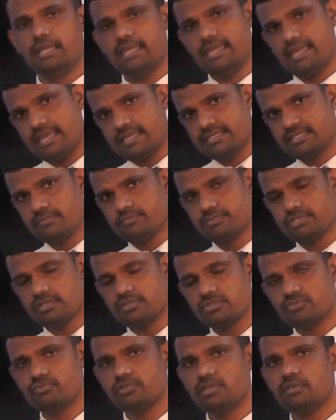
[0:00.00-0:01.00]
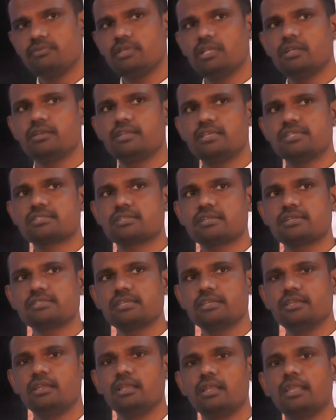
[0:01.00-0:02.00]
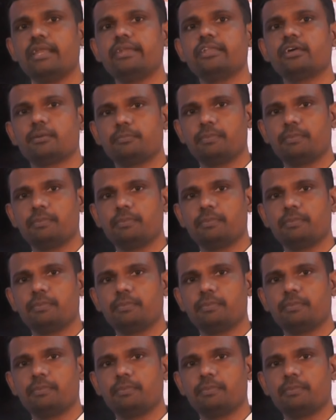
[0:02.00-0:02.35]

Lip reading: Assumptions we will discuss in later